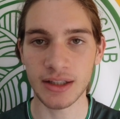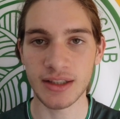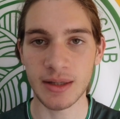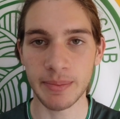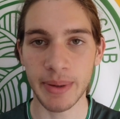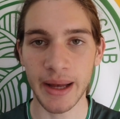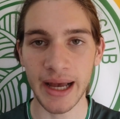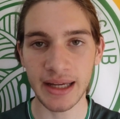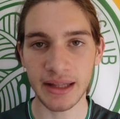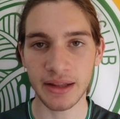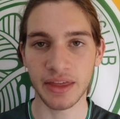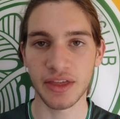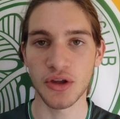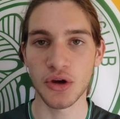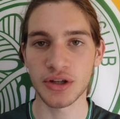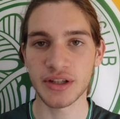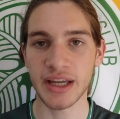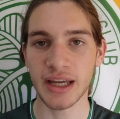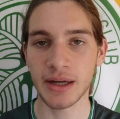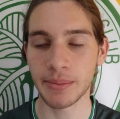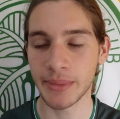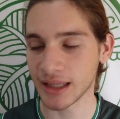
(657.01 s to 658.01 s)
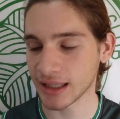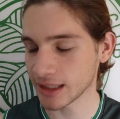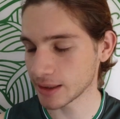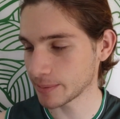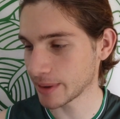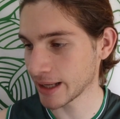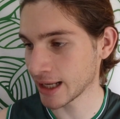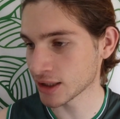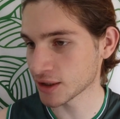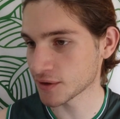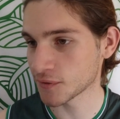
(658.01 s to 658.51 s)
to pay £13 million
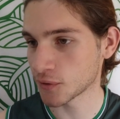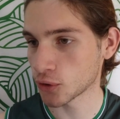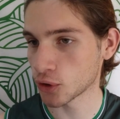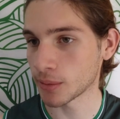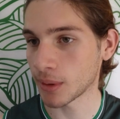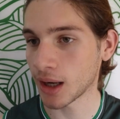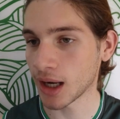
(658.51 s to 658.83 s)
for him?